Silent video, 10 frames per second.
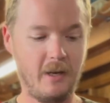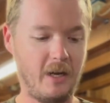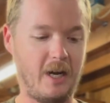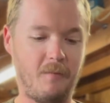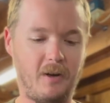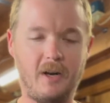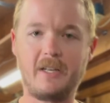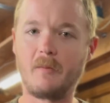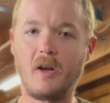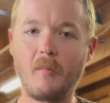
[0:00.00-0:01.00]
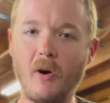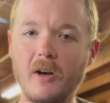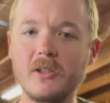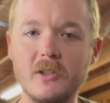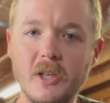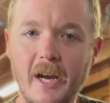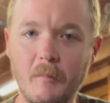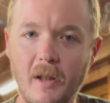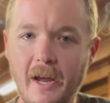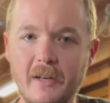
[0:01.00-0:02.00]
And I did the metal parts in Jack
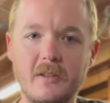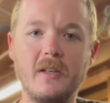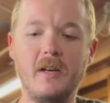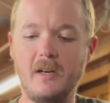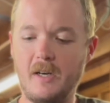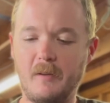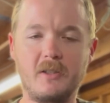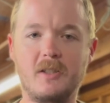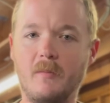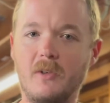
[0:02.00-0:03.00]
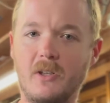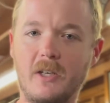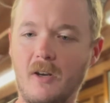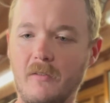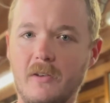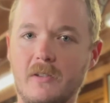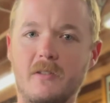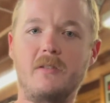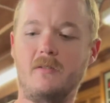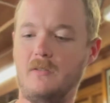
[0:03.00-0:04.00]
Black's. That's just something you can get off
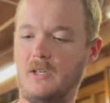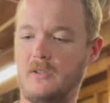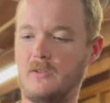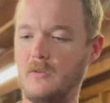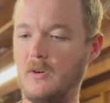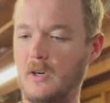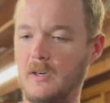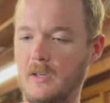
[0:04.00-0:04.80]
his online store.